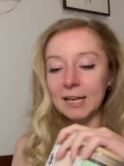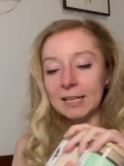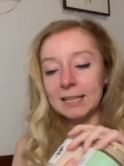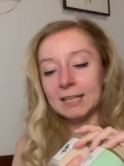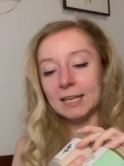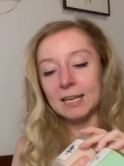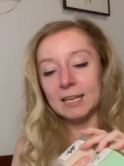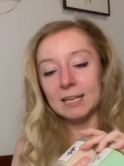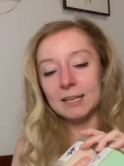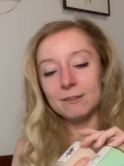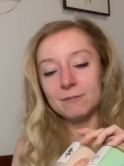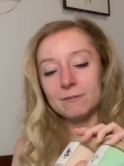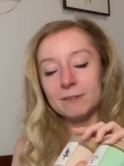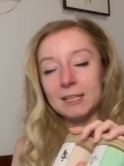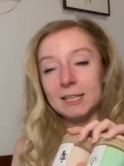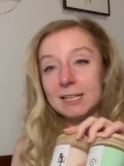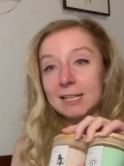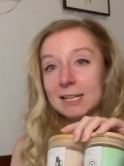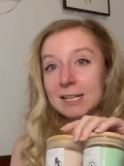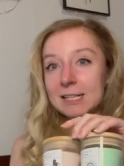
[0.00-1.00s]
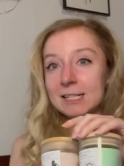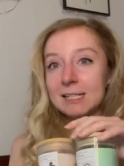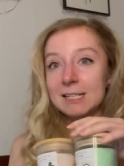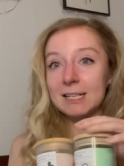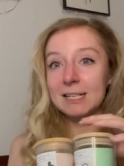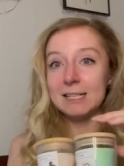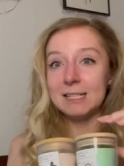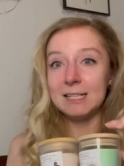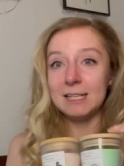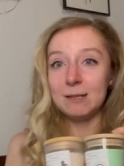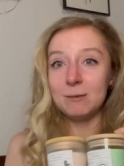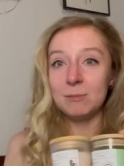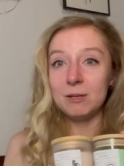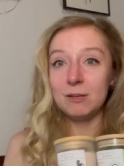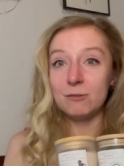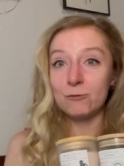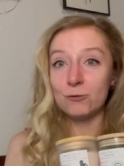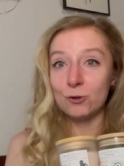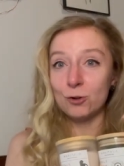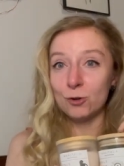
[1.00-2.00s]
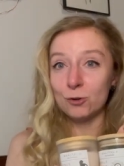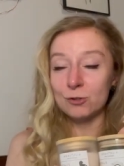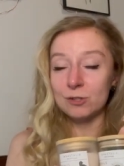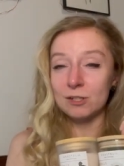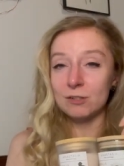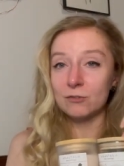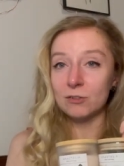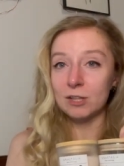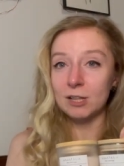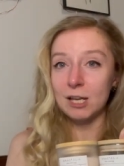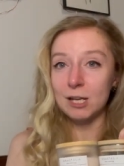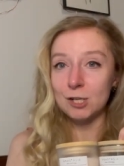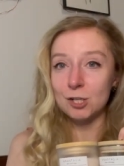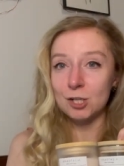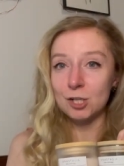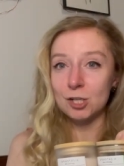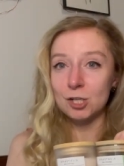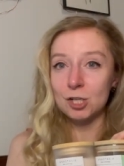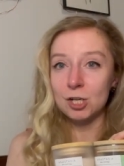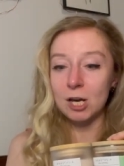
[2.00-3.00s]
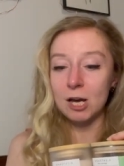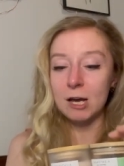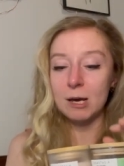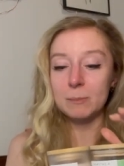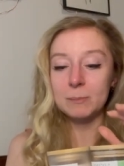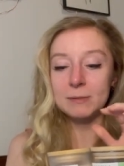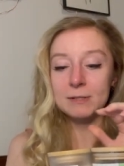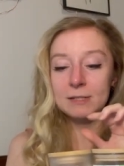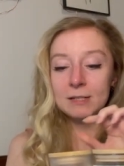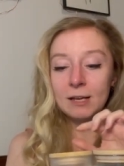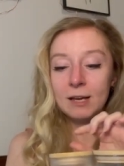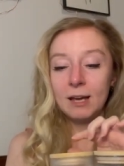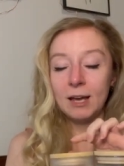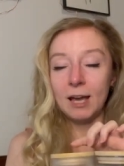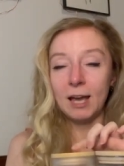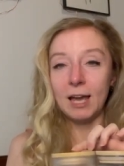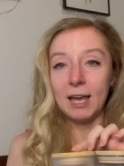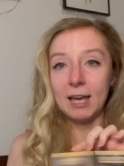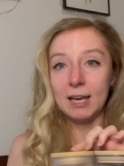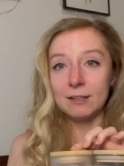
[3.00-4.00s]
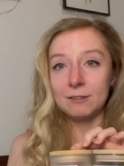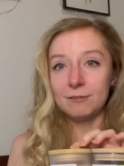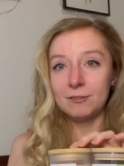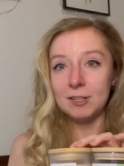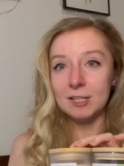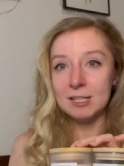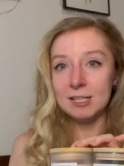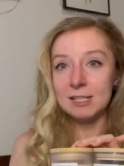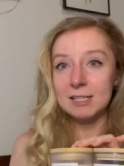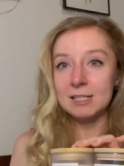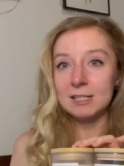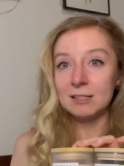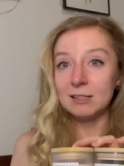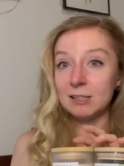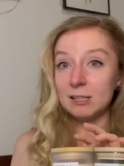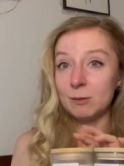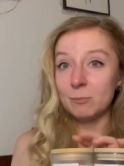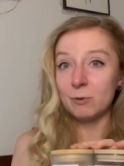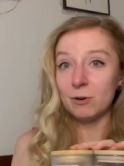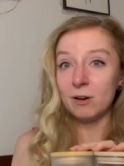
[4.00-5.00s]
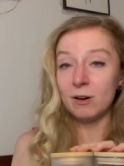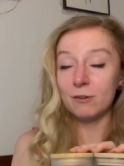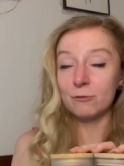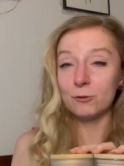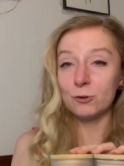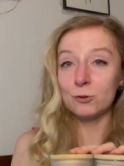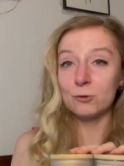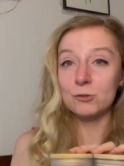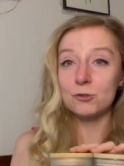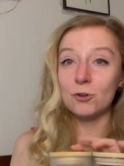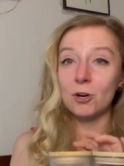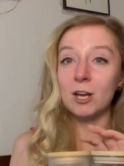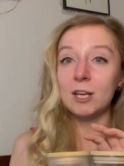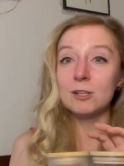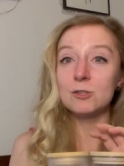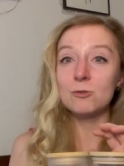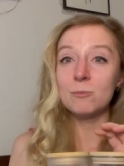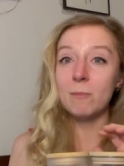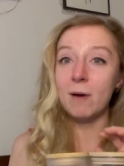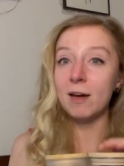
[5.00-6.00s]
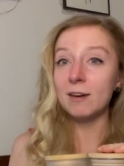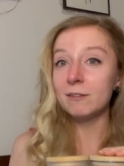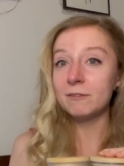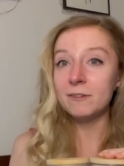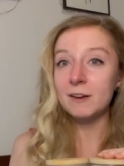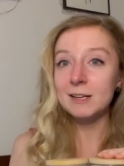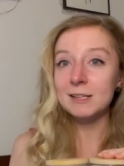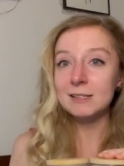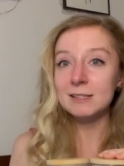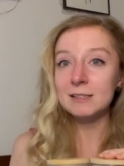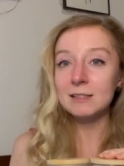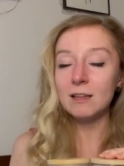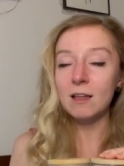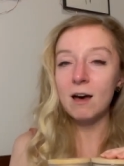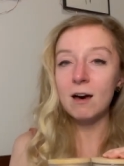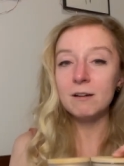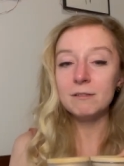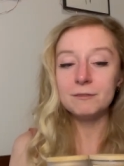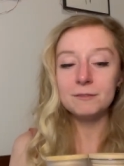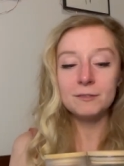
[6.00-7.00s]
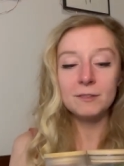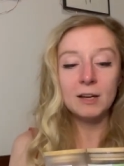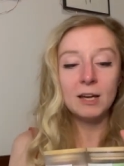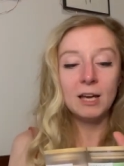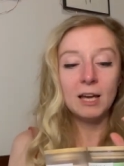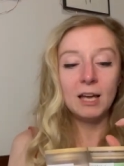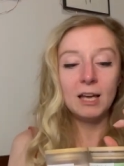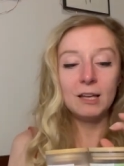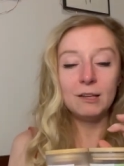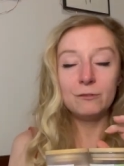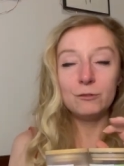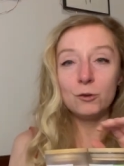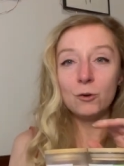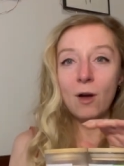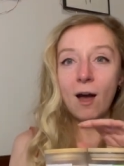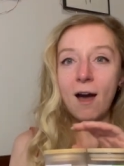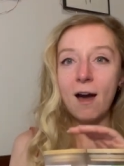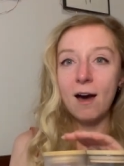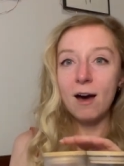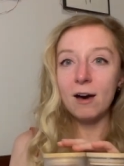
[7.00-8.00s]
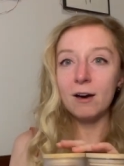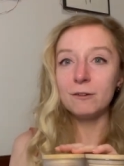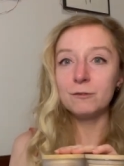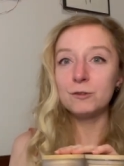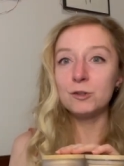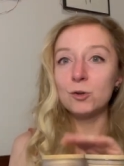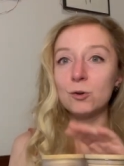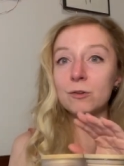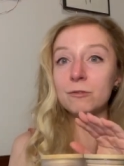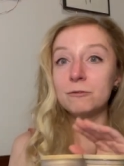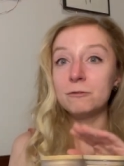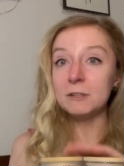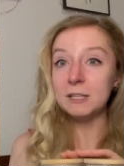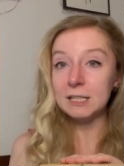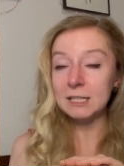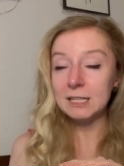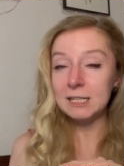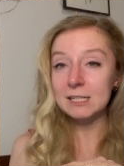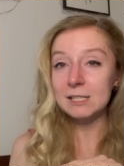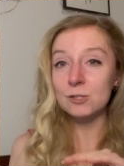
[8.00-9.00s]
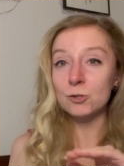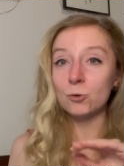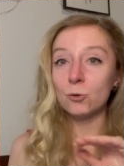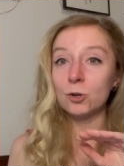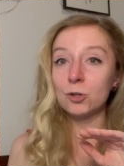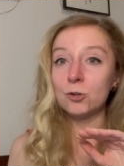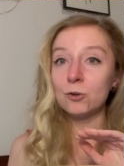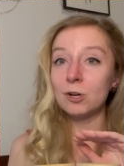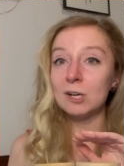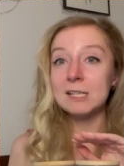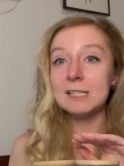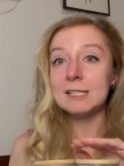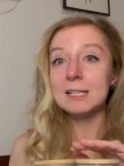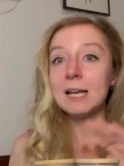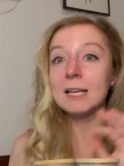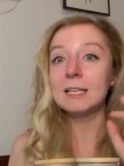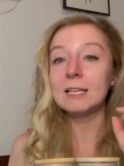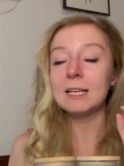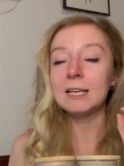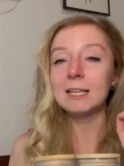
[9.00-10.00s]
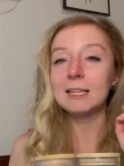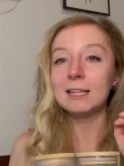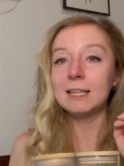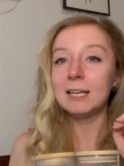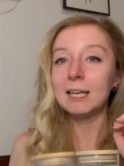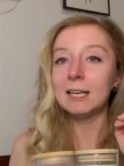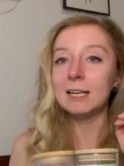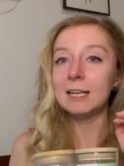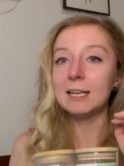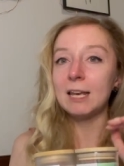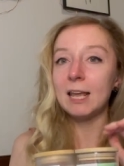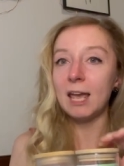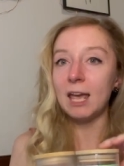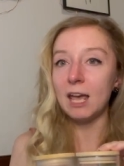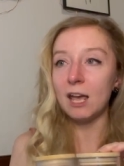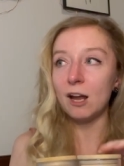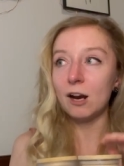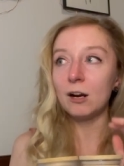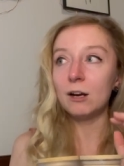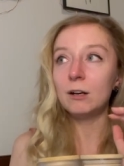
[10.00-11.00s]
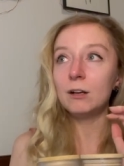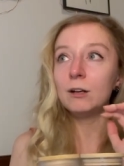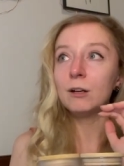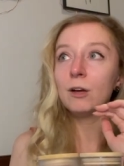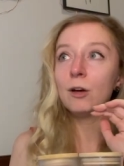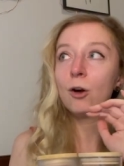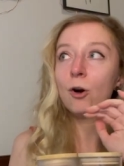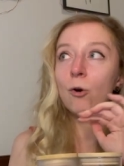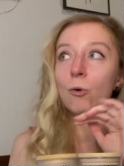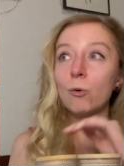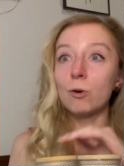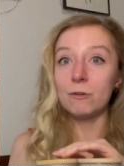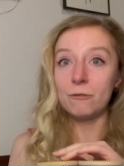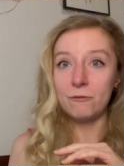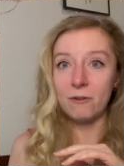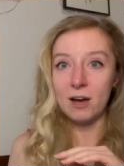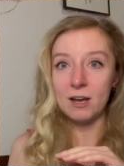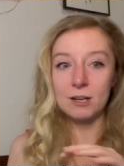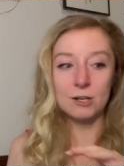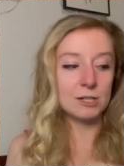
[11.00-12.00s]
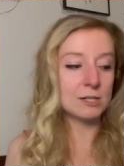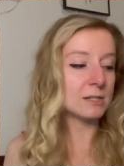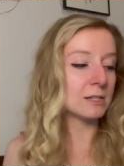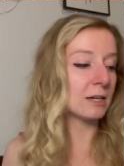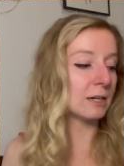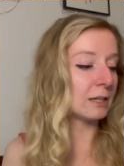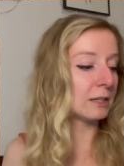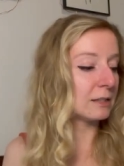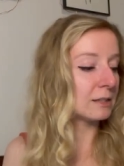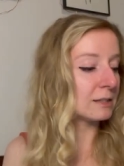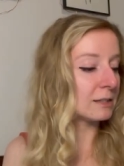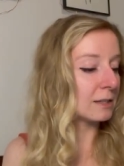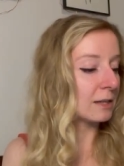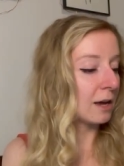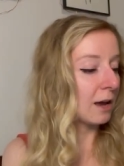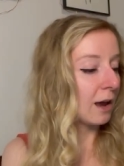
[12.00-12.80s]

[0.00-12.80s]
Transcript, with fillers: getting Venus, Cazimi for those in relationships, and Venus in Libra for those trying to manifest love. If you have your Venus or your ascendant in an air, or fire signs.